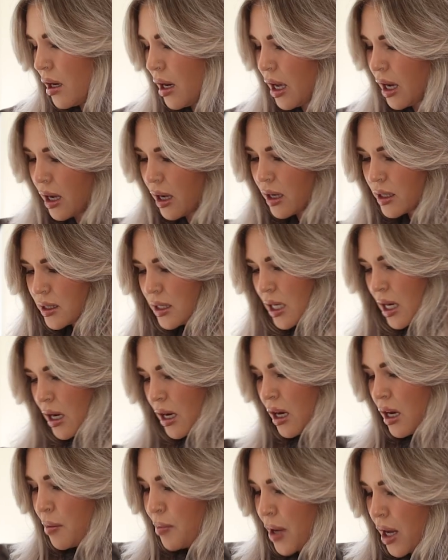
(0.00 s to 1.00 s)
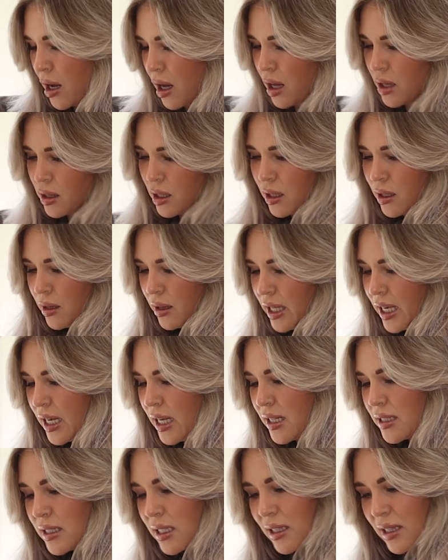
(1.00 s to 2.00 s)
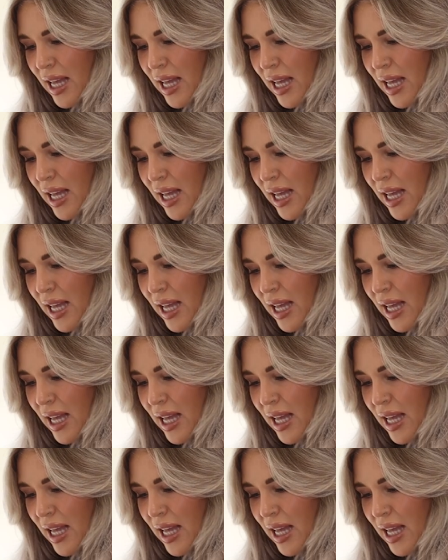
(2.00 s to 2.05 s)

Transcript: Next up on the list,